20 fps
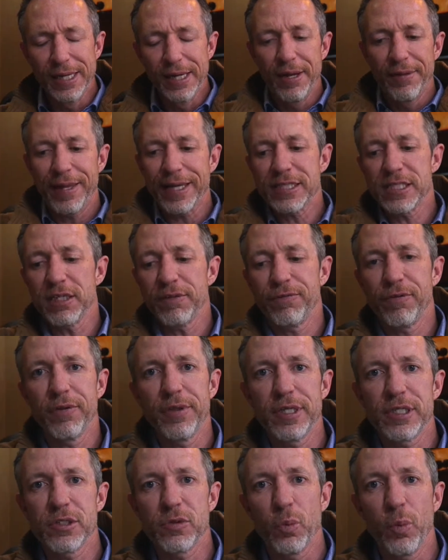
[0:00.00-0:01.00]
That's it for
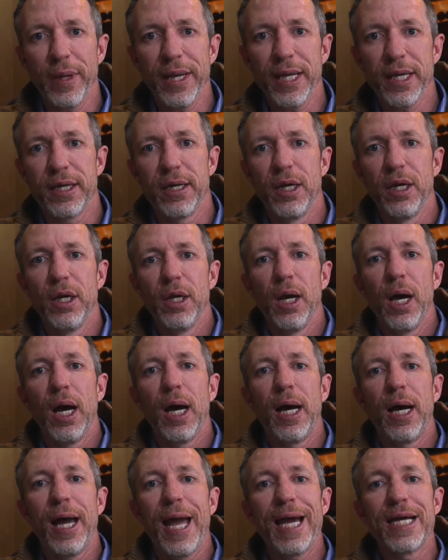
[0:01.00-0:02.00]
this week.
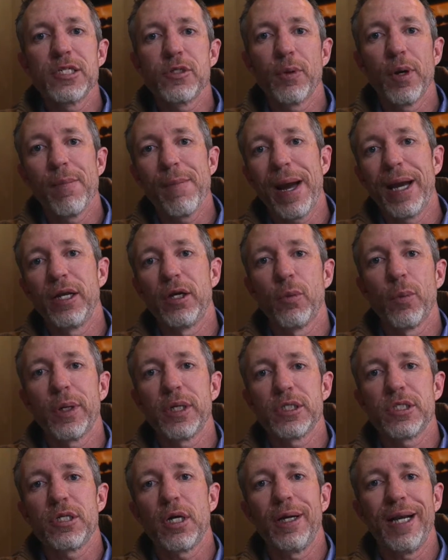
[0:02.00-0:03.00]
As a reminder, we're going
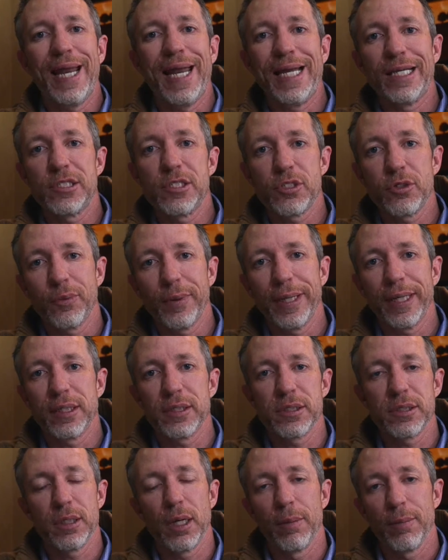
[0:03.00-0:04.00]
to start answering
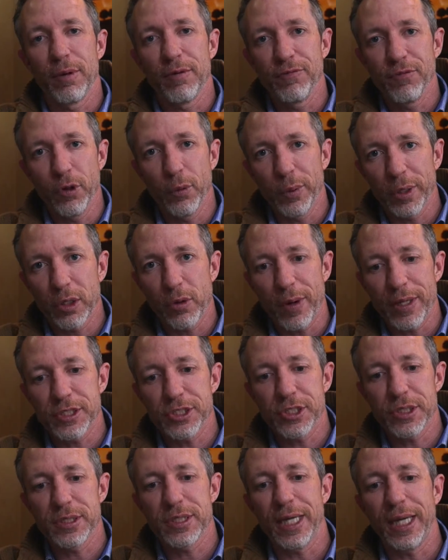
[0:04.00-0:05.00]
some viewer
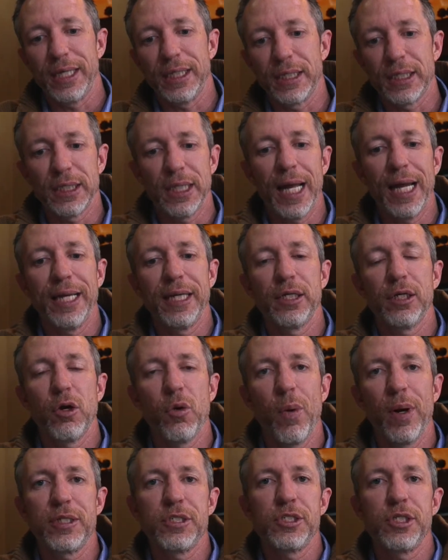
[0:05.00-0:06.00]
questions and client
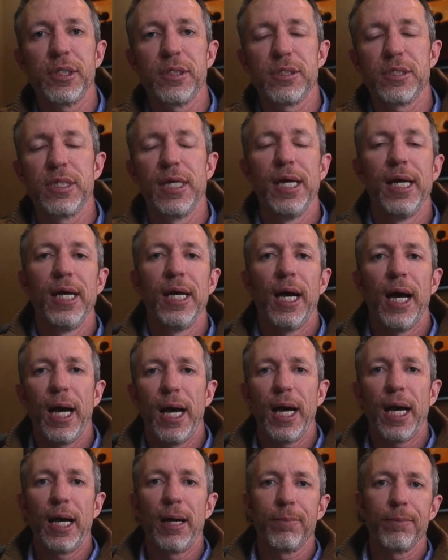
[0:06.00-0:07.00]
questions.
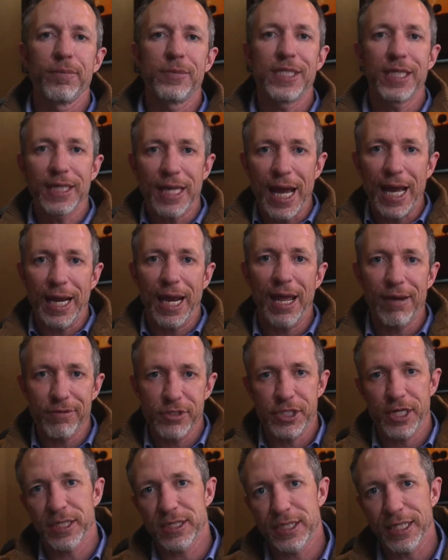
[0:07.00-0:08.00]
Did not have a
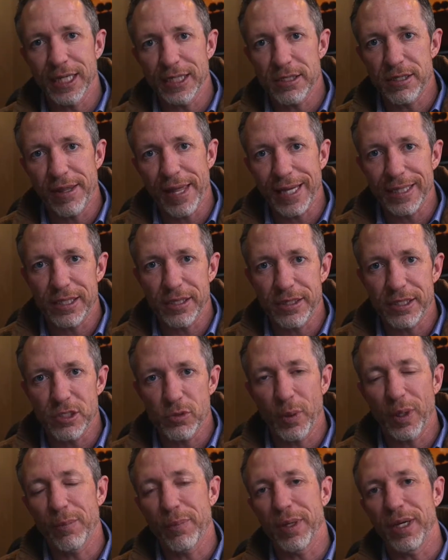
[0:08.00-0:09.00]
chance to get to that this
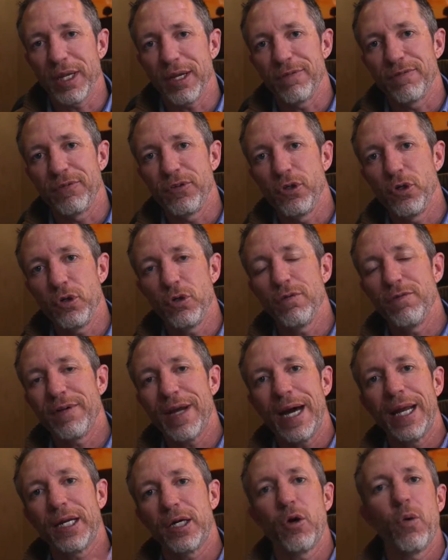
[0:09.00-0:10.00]
week, but if you've
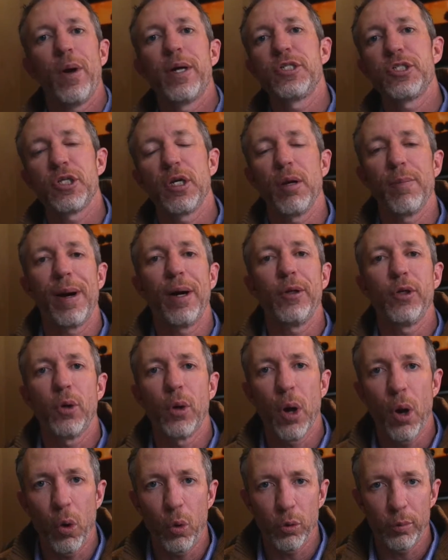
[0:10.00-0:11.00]
got a question about
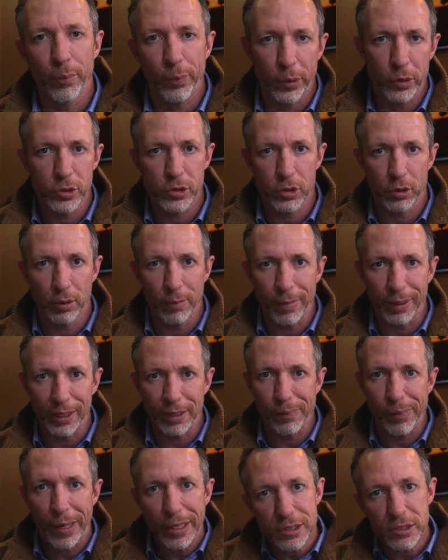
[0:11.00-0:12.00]
your own personal
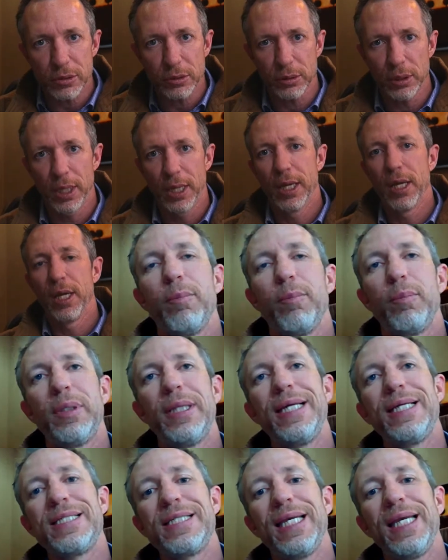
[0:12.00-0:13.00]
money puzzle,
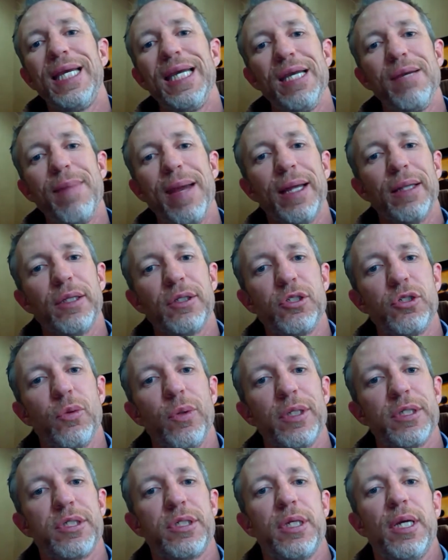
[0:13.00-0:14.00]
please email it
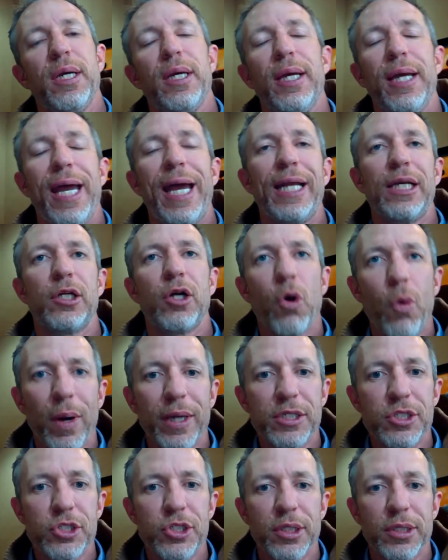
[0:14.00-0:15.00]
to us at
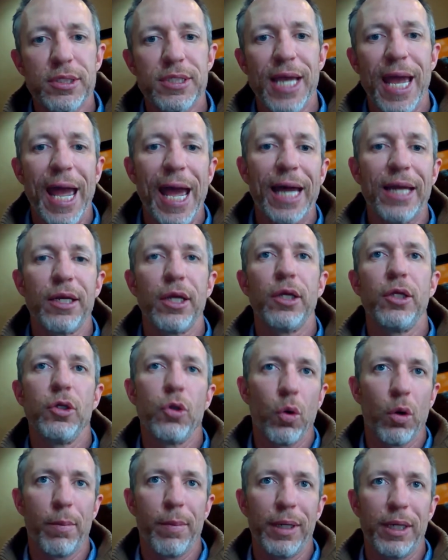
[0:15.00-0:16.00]

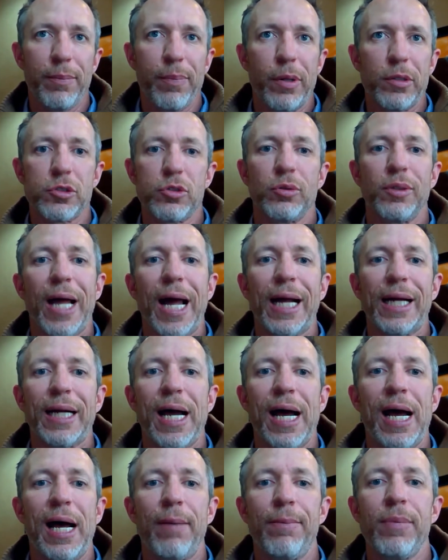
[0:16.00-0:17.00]

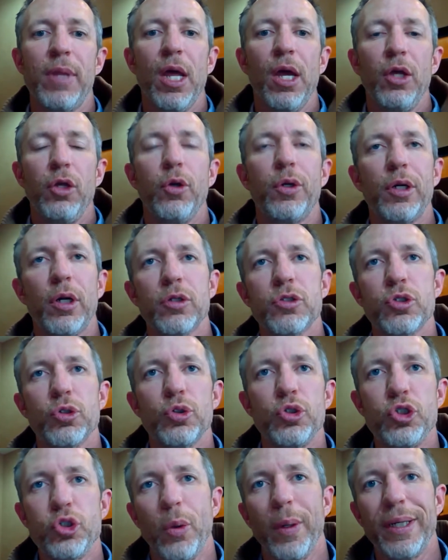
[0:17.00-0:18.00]
questions@yourmoneypuzzle.com. You can
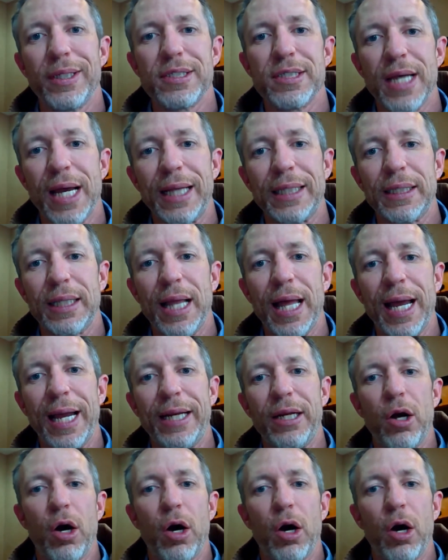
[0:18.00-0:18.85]
also join us online.